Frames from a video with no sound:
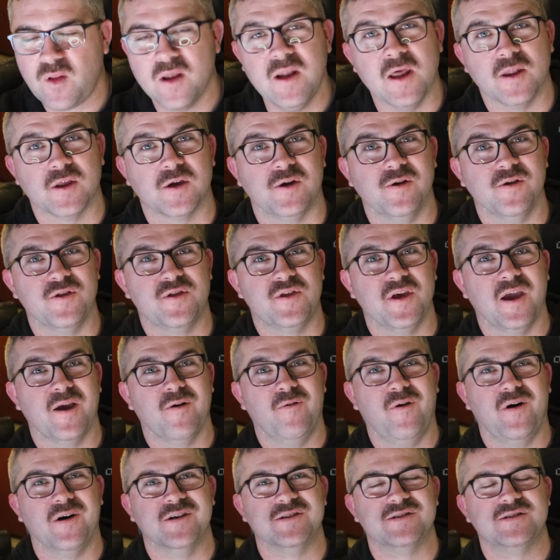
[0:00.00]
Yeah, the good
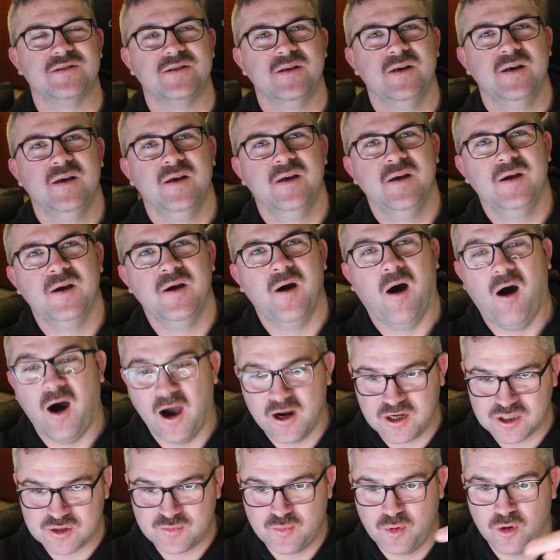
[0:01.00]
thing was,
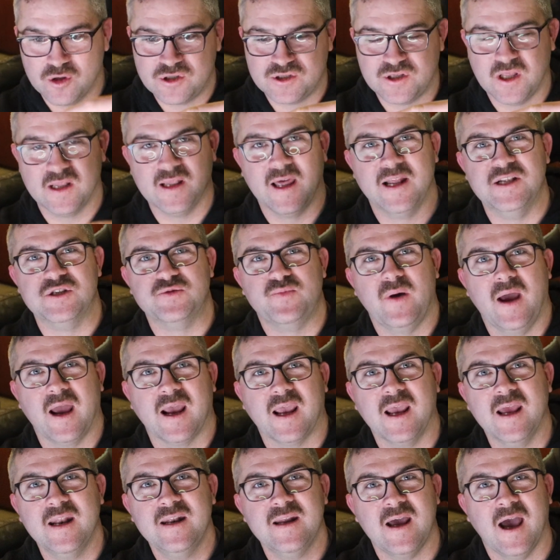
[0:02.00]
I just pushed the lens
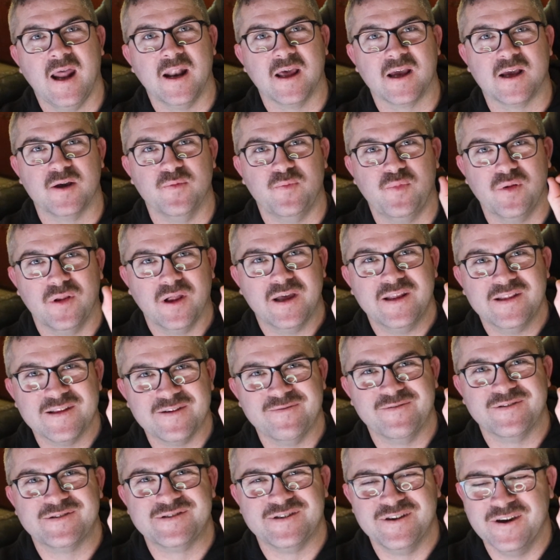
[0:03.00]
back in and it
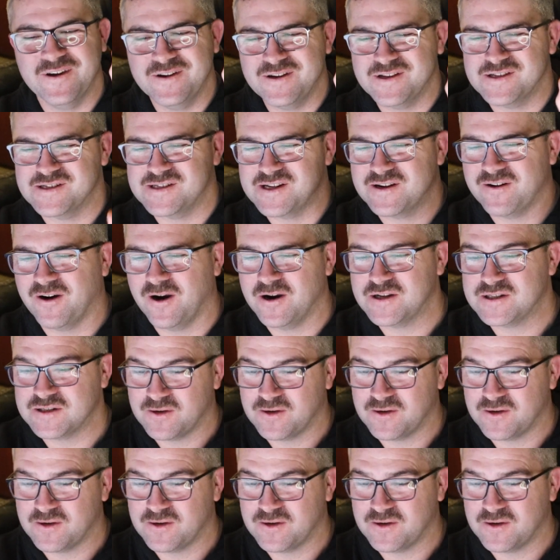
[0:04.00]
completely returned to zero.